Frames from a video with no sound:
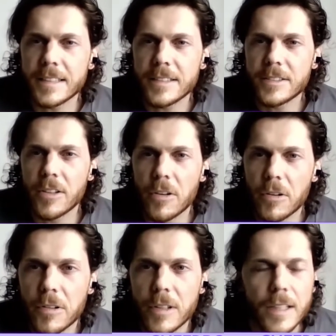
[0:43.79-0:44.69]

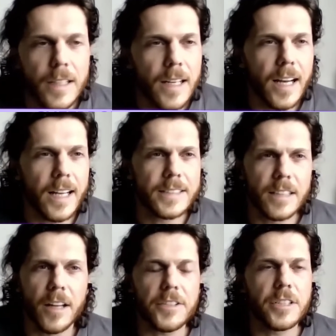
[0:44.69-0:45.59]
So it's a
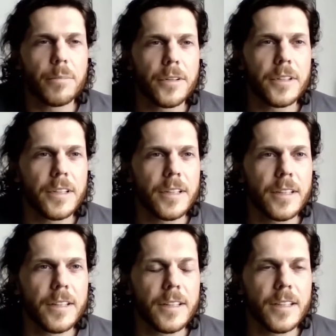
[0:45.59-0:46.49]
lot cheaper
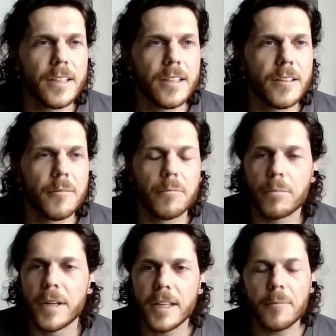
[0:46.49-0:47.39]
to
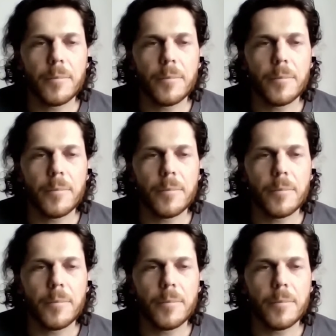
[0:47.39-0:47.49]
print them,